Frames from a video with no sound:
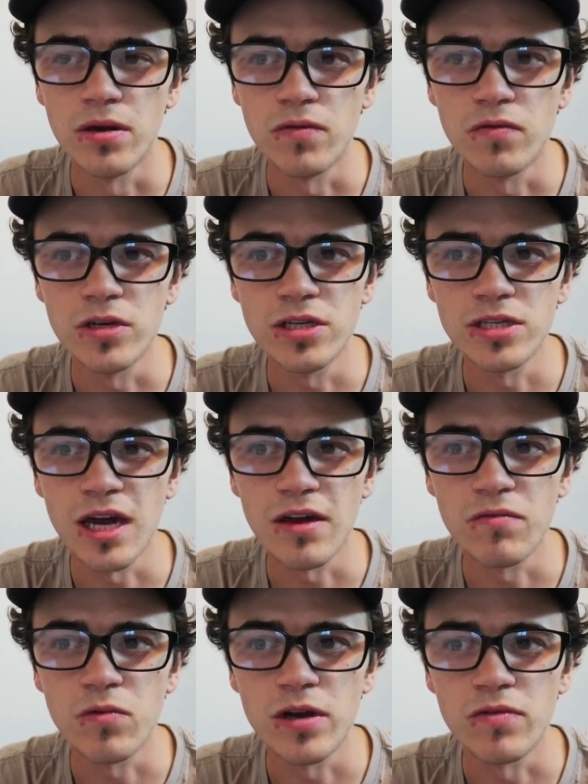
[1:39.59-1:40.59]
if we just
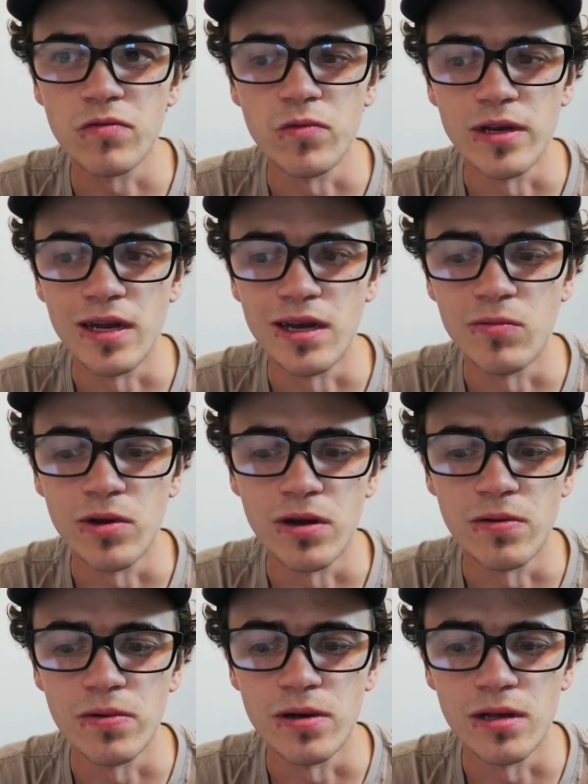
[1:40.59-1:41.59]
have whatever we need, we
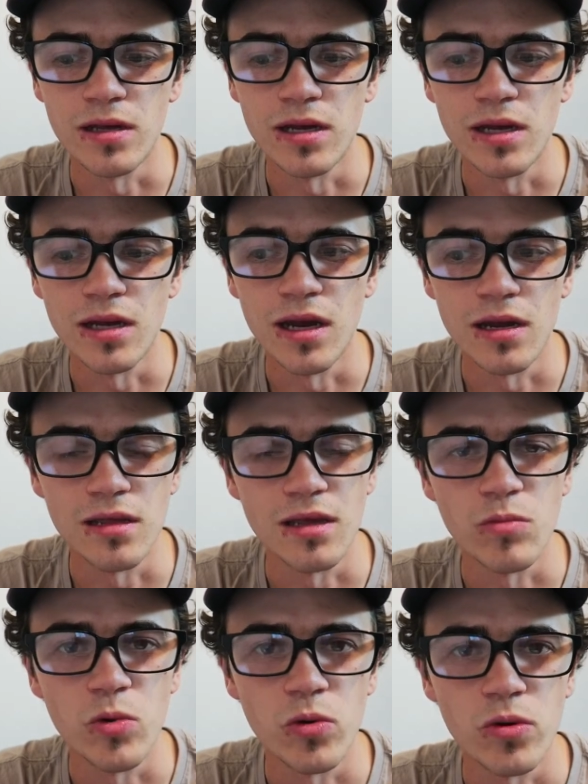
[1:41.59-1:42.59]
don't really need
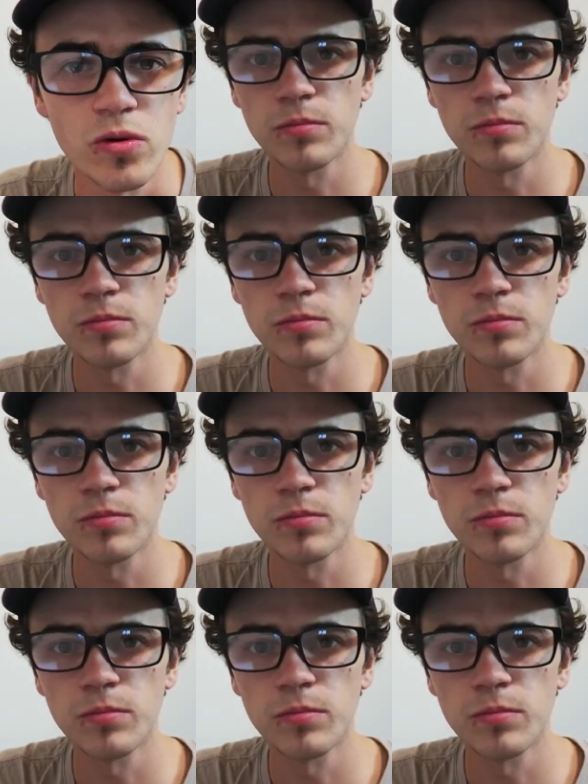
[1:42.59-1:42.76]
anything more.